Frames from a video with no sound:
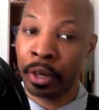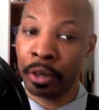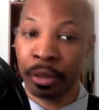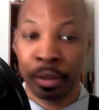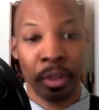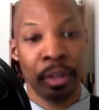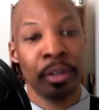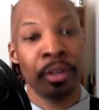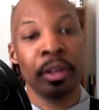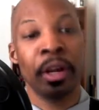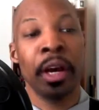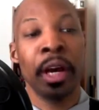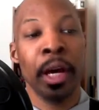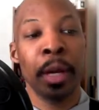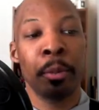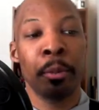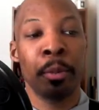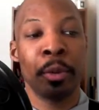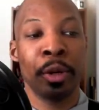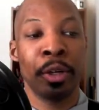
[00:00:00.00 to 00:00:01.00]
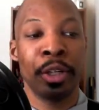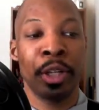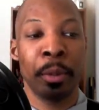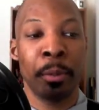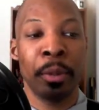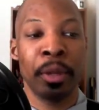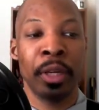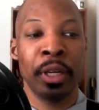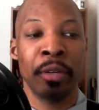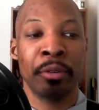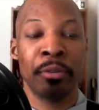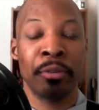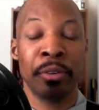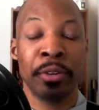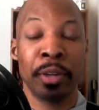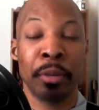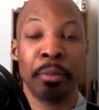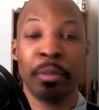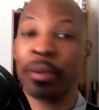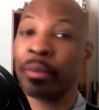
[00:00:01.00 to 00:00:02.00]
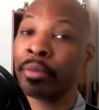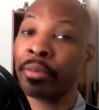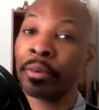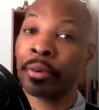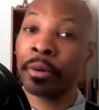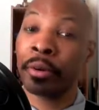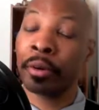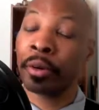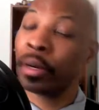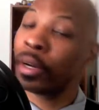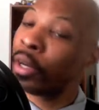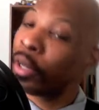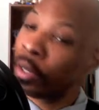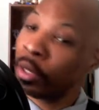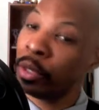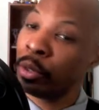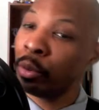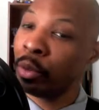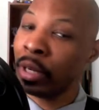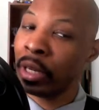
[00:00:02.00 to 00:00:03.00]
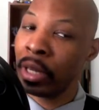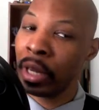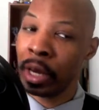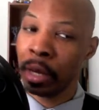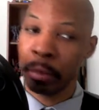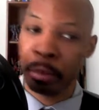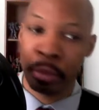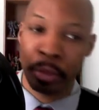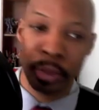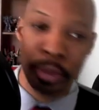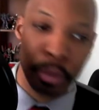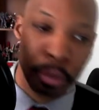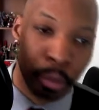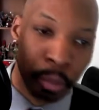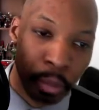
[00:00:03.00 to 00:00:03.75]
and this time we're jumping in for something for new DMs.